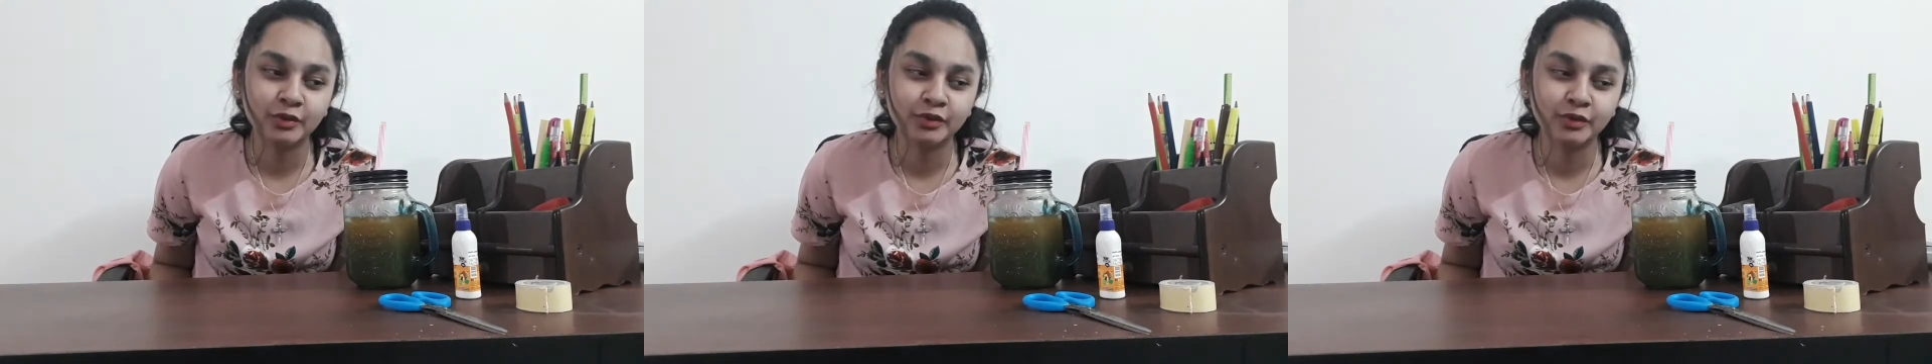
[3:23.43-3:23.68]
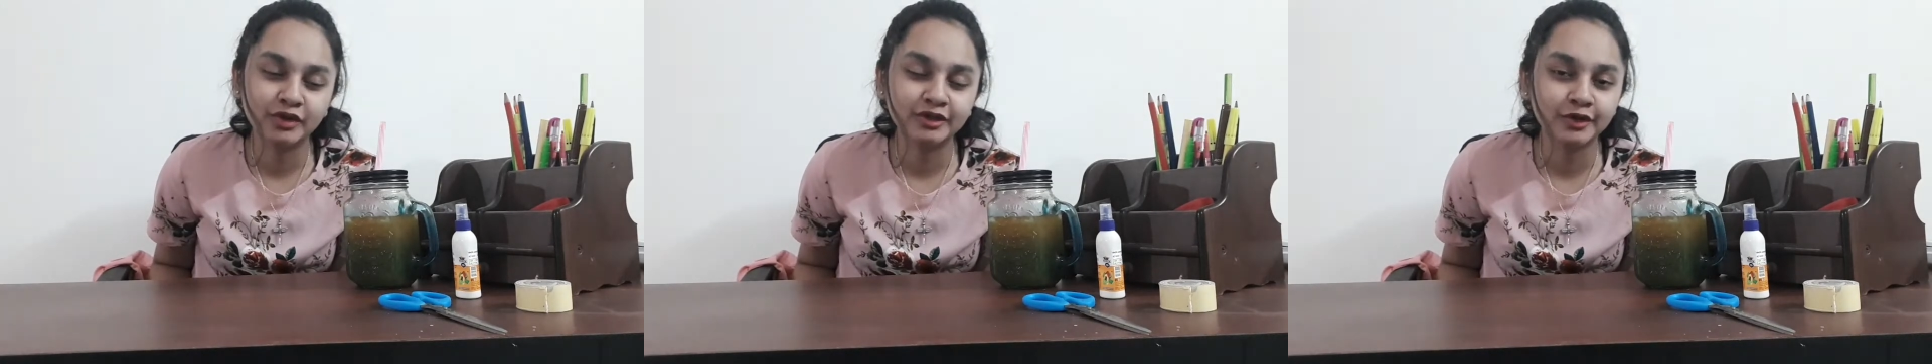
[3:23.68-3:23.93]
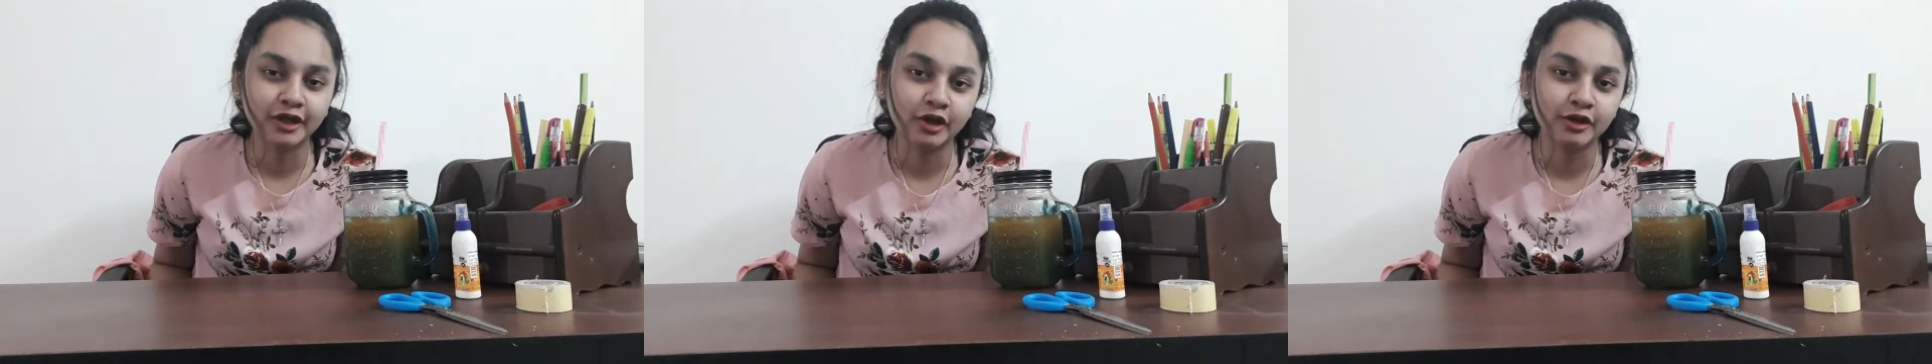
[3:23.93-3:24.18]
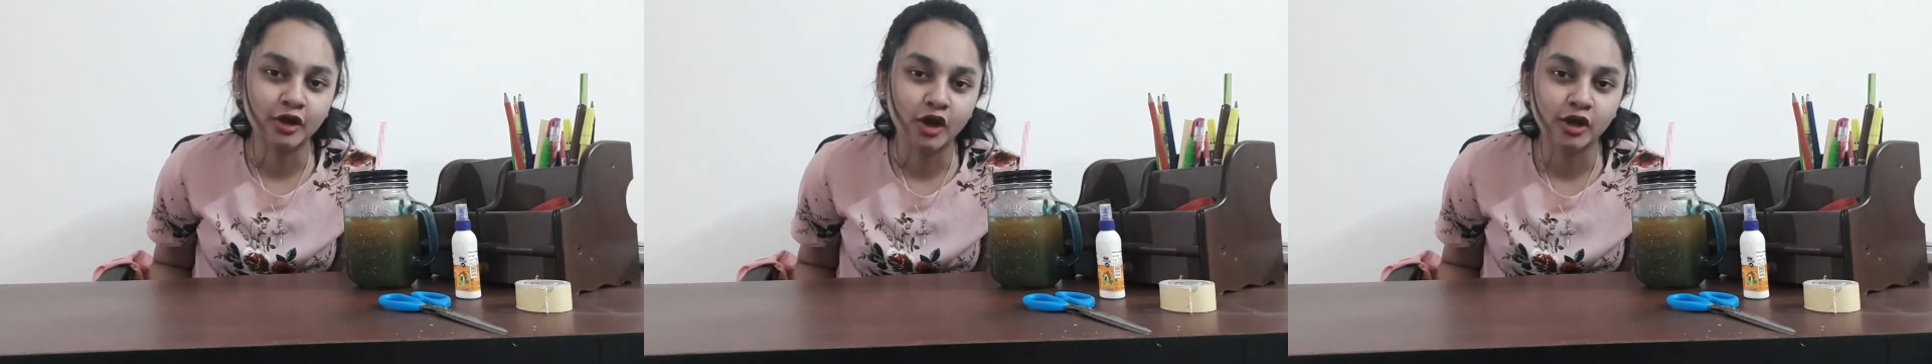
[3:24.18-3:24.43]
do a try
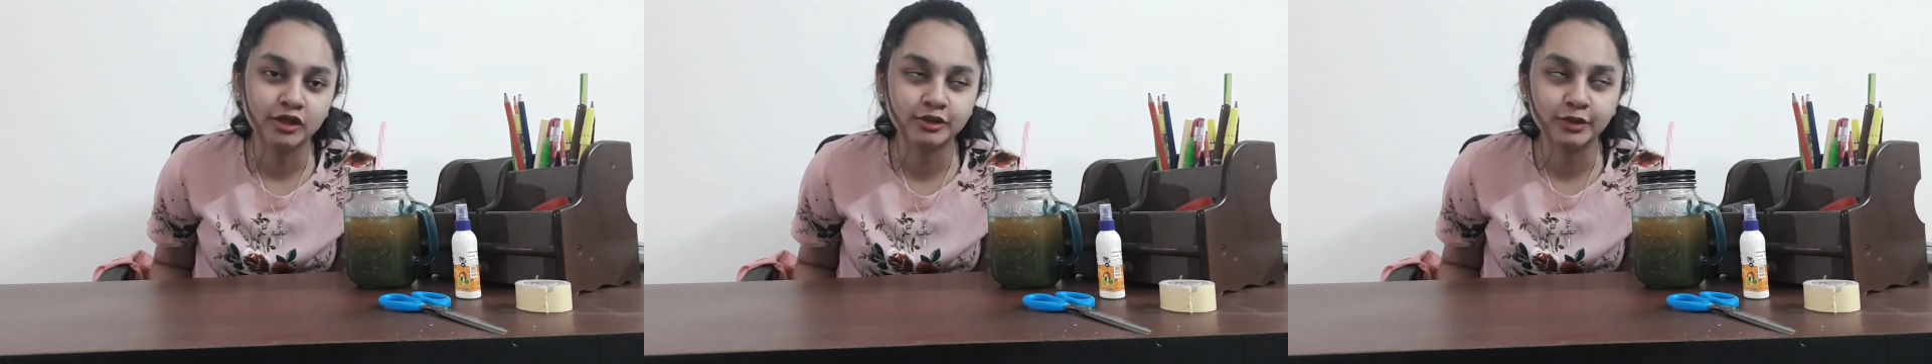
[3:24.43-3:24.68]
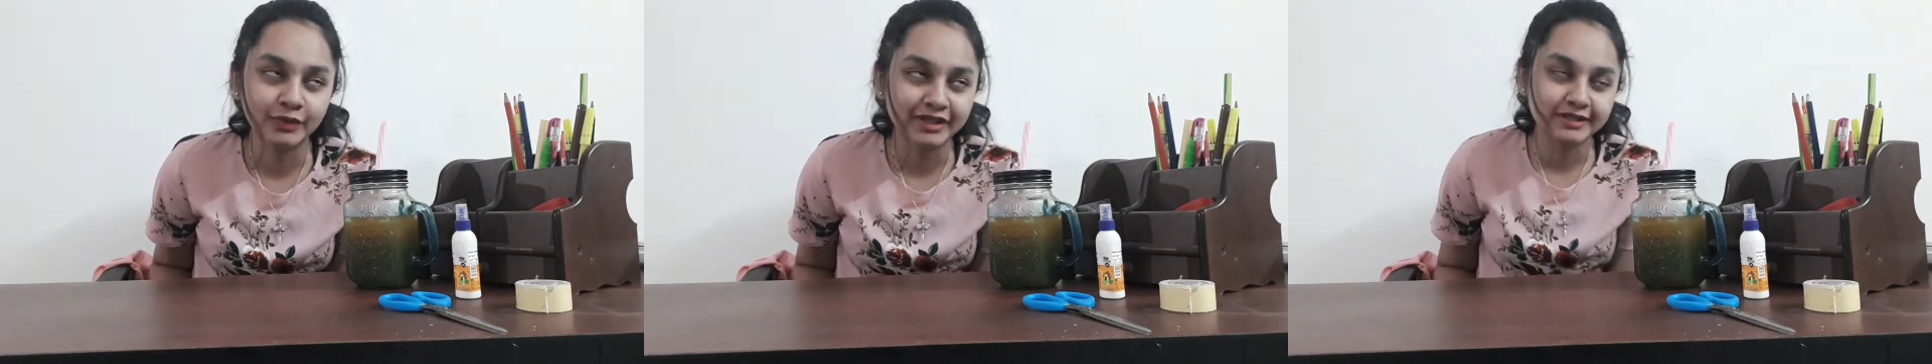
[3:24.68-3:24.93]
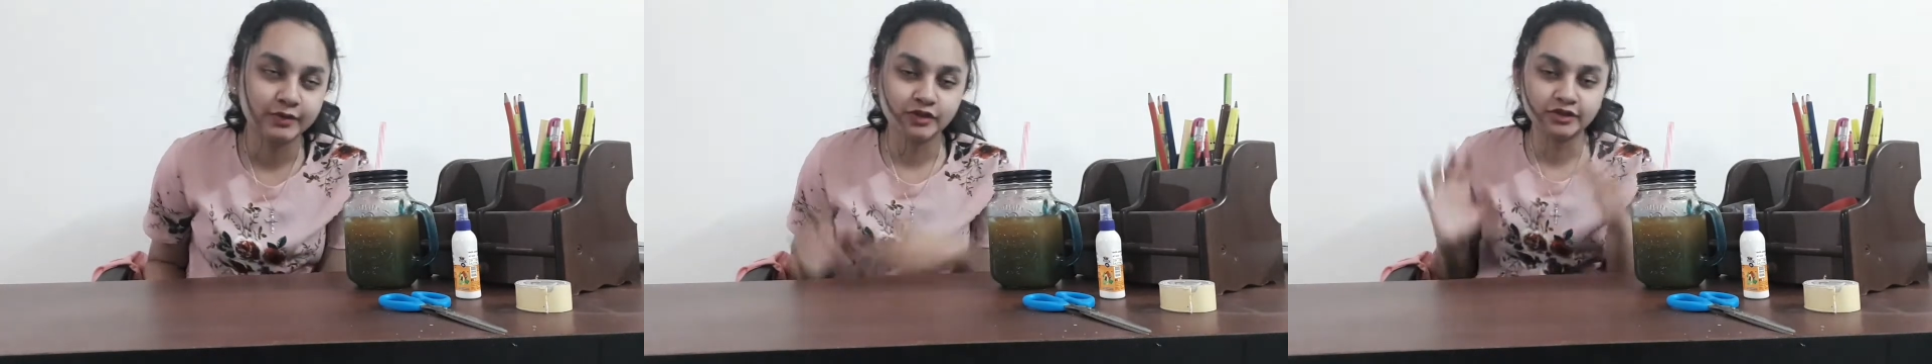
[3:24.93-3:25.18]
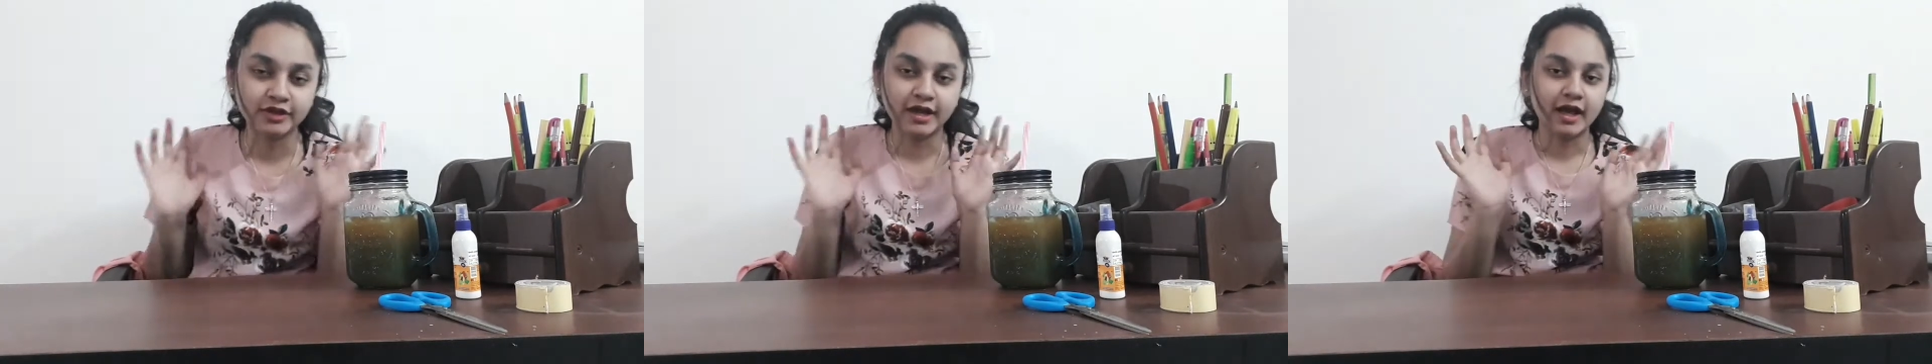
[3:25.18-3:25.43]
on haul, so we'll see what's
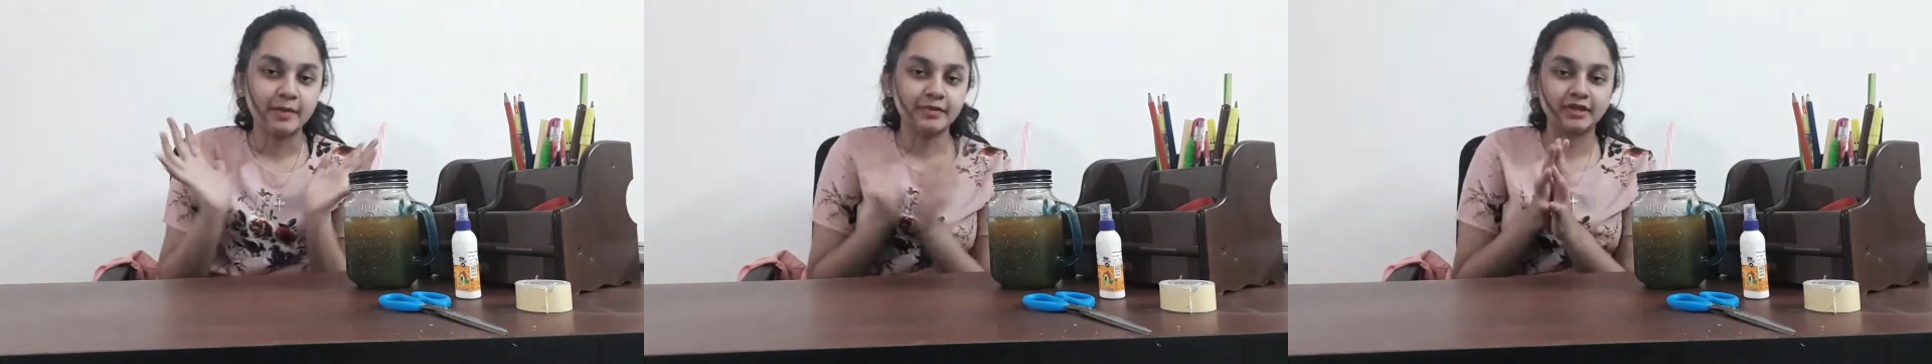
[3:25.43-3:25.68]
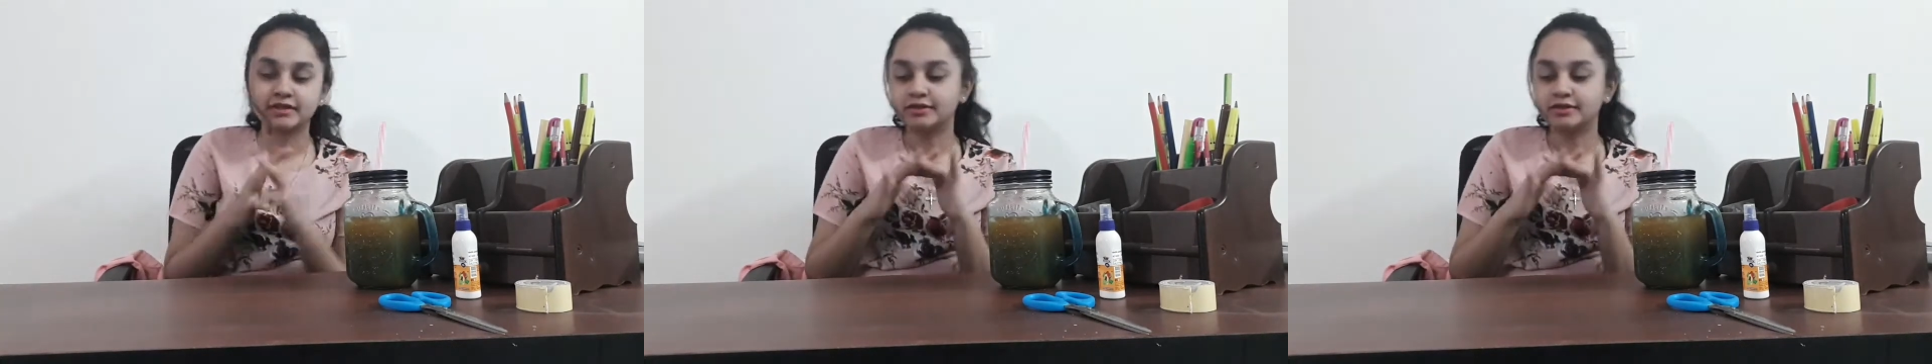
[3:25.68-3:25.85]
gonna happen.